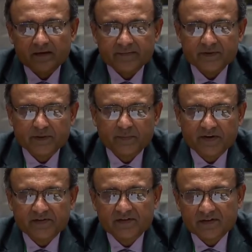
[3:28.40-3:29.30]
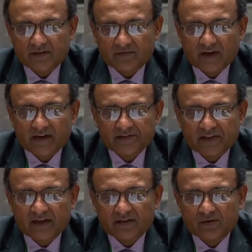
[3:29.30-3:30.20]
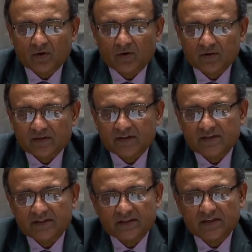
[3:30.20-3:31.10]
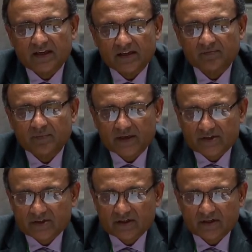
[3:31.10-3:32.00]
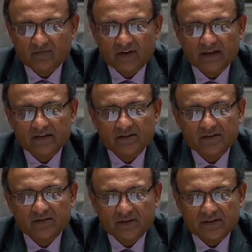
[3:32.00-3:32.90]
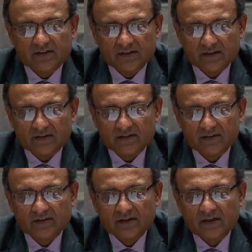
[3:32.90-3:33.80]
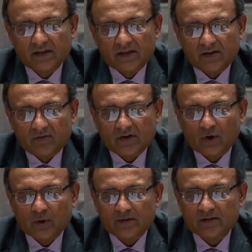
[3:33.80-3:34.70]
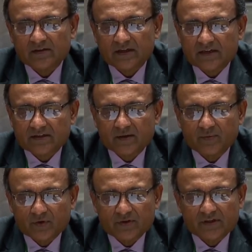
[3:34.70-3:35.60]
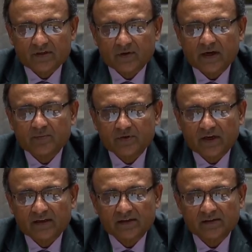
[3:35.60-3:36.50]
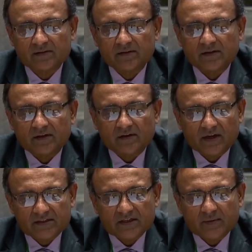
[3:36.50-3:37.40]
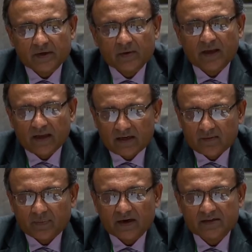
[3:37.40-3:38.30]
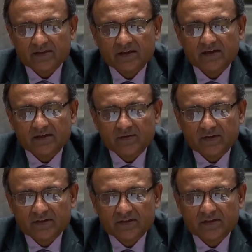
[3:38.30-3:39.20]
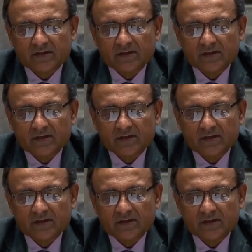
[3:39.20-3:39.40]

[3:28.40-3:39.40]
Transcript: Mr. President, Afghanistan has already seen enough bloodshed and violence in recent years. We call on the international community to come together, rising above any partisan interests,